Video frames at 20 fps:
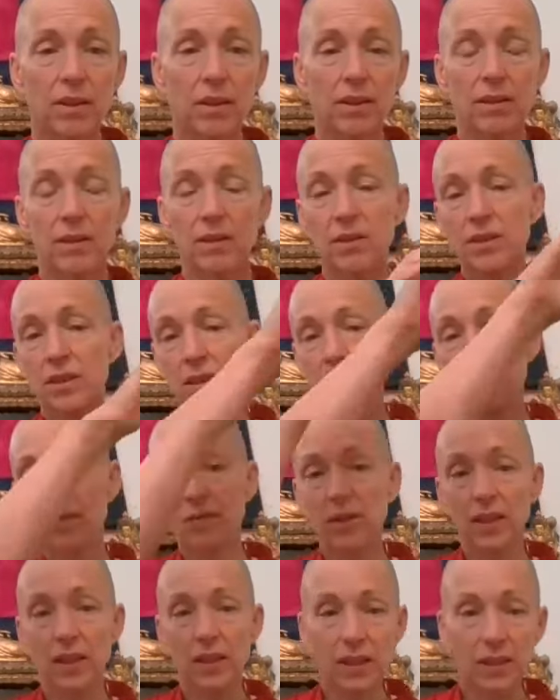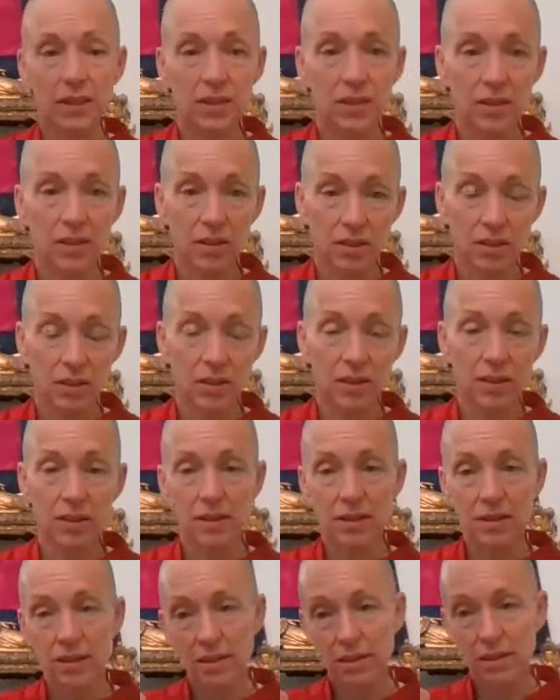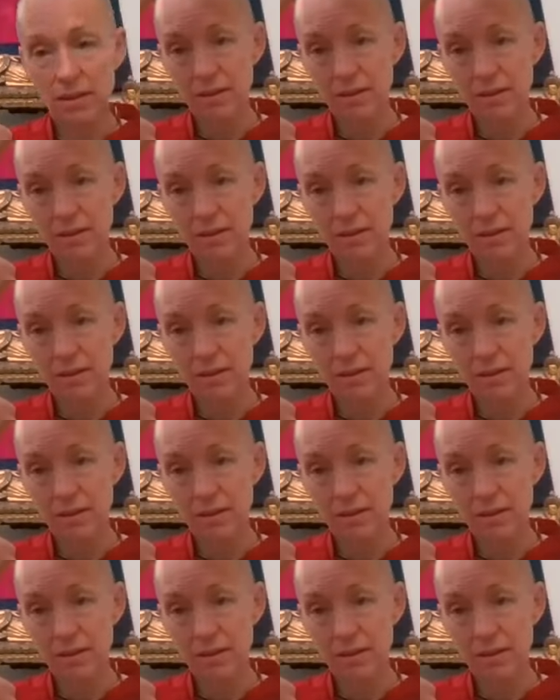Yeah, it's as if connecting to this